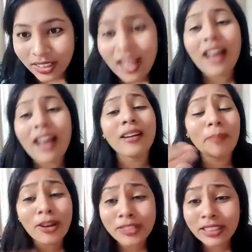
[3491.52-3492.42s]
And
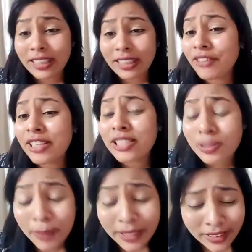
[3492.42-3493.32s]
about the evil
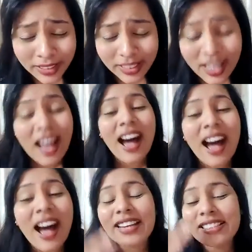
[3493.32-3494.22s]
spirit,
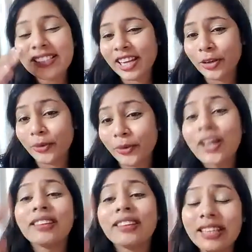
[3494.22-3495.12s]
I tell you,
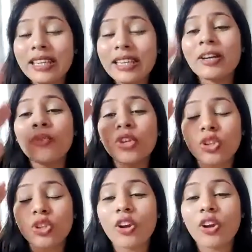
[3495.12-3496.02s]
the demon was
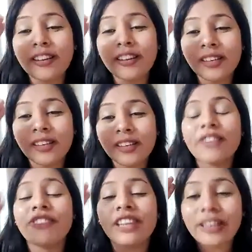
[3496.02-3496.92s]
already
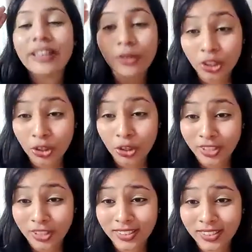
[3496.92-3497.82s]
defeated on the
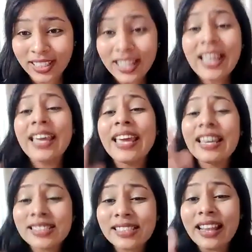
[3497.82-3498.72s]
cross. His
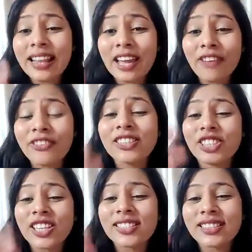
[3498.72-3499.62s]
life is
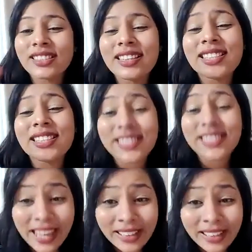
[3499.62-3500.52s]
just in his
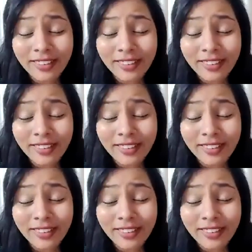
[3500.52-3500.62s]
tail.